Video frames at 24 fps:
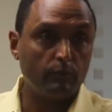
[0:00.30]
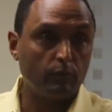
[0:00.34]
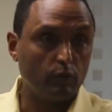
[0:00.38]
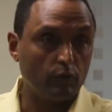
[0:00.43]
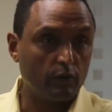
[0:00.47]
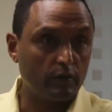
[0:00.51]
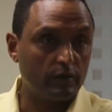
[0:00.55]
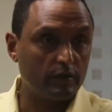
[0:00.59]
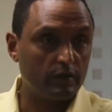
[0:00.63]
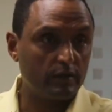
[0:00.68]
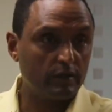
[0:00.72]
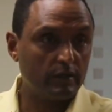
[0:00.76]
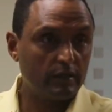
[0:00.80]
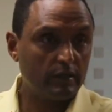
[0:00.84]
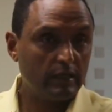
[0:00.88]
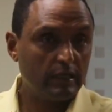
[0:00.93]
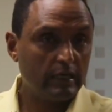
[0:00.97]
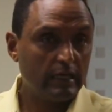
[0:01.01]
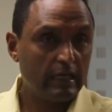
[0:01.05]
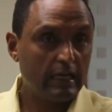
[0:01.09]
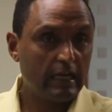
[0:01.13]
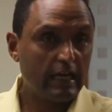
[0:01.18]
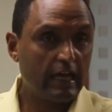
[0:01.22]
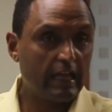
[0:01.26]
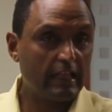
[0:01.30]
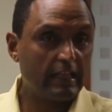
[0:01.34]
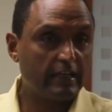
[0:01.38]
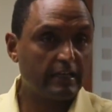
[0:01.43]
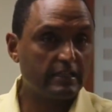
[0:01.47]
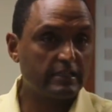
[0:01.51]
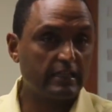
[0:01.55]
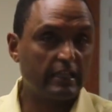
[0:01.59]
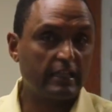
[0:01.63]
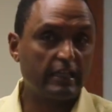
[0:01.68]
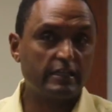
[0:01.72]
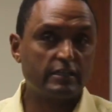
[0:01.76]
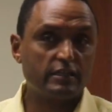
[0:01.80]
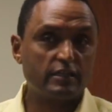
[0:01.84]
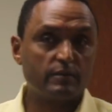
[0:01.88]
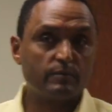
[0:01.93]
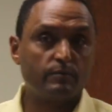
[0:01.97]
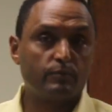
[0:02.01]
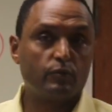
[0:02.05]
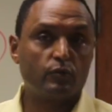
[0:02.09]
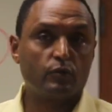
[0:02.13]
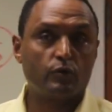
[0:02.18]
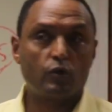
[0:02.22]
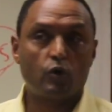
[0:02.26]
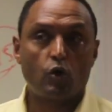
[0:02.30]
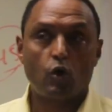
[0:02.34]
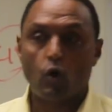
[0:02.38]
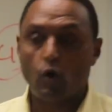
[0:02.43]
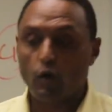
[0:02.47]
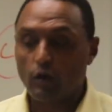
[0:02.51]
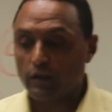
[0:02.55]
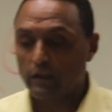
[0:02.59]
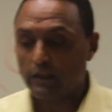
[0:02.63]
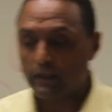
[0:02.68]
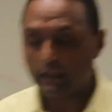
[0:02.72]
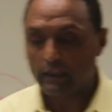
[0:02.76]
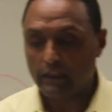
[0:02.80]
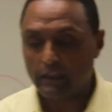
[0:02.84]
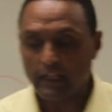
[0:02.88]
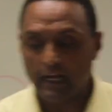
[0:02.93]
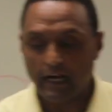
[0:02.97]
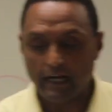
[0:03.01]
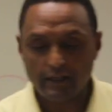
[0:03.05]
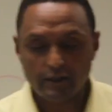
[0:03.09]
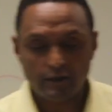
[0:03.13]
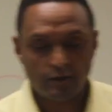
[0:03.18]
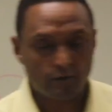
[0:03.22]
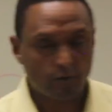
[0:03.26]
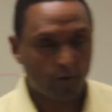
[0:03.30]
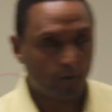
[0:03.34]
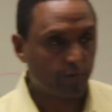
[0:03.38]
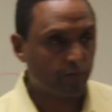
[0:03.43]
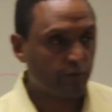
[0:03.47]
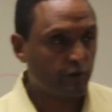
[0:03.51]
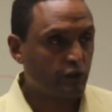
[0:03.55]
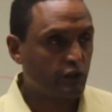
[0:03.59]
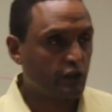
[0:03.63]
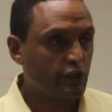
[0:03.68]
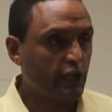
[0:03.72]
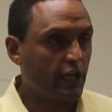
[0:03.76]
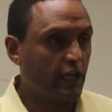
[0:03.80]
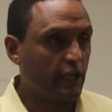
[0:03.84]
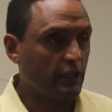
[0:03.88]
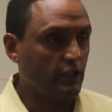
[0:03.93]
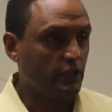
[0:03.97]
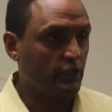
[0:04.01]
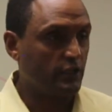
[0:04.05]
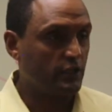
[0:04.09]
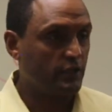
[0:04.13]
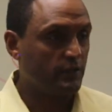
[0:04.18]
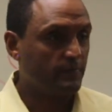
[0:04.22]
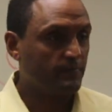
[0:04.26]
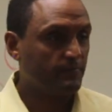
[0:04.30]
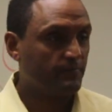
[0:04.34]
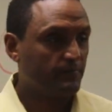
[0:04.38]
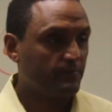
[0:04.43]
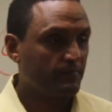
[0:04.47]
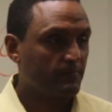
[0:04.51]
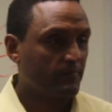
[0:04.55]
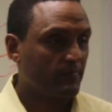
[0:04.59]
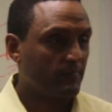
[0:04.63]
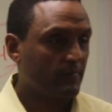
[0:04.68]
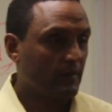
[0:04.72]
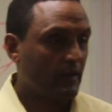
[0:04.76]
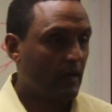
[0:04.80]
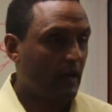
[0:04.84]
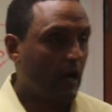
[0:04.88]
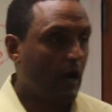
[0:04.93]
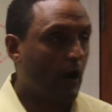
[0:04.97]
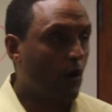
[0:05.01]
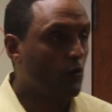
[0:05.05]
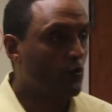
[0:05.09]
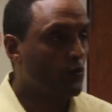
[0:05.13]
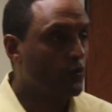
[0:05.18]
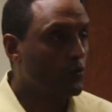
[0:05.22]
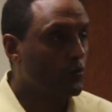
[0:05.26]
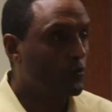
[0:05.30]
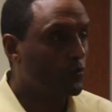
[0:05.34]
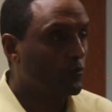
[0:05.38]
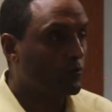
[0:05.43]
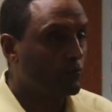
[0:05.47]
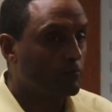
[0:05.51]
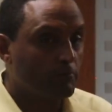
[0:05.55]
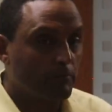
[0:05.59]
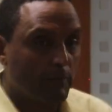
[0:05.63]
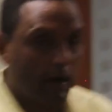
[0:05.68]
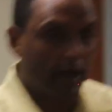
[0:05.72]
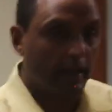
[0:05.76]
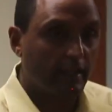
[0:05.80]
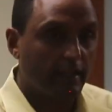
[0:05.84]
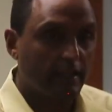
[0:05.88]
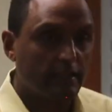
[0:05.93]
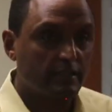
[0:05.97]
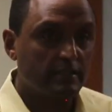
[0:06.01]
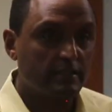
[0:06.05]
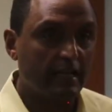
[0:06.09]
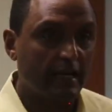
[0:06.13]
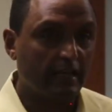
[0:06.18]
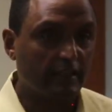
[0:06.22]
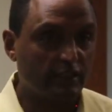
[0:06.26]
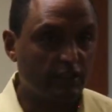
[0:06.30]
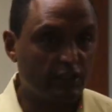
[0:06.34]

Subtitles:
book, and there is another book called The Dance of Change, how you manage that